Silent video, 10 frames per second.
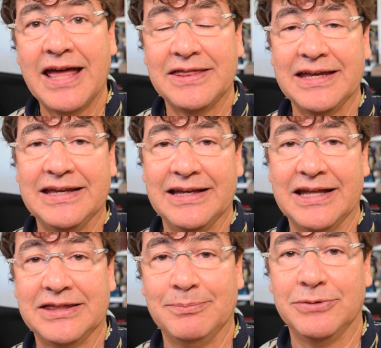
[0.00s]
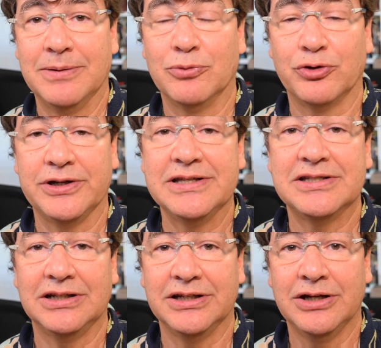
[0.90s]
They can get them done more
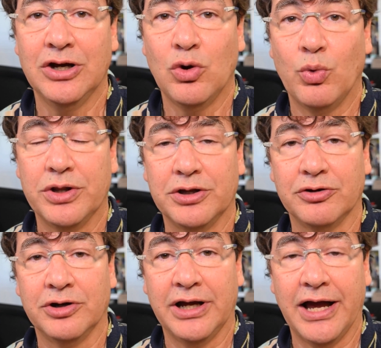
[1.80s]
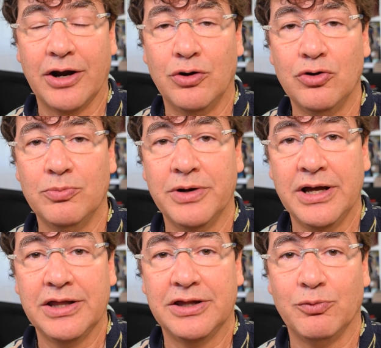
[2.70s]
easily when they're at home
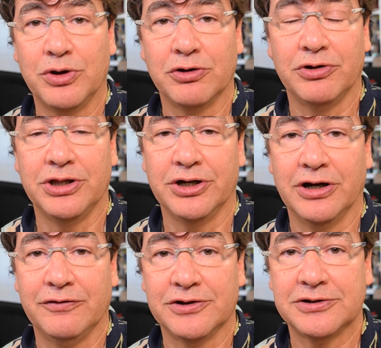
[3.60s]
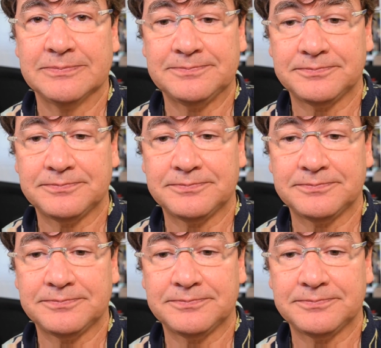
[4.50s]
than when they're in the office.